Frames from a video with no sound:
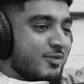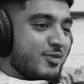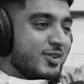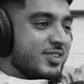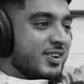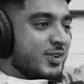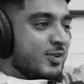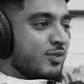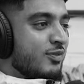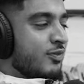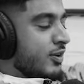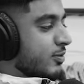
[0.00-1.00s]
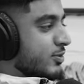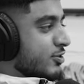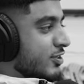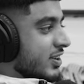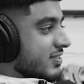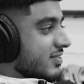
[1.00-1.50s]
First thing I do is fill up the
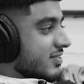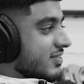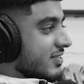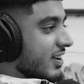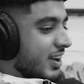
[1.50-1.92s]
drinks.